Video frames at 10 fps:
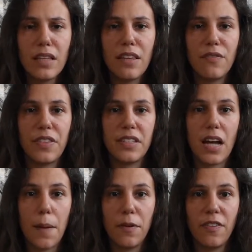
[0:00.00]
that fit the
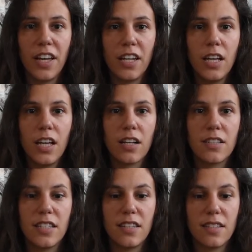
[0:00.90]
top of it,
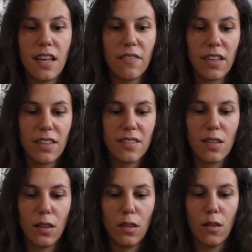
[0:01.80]
because it does have like this
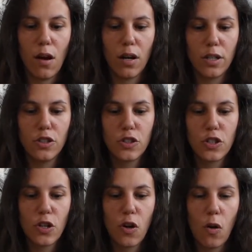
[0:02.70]

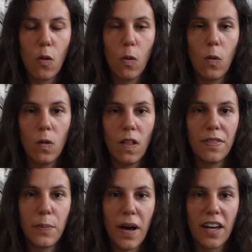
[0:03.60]
large hole
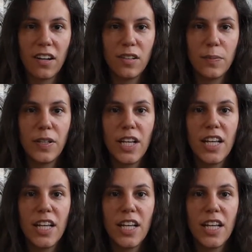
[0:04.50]
at the bottom,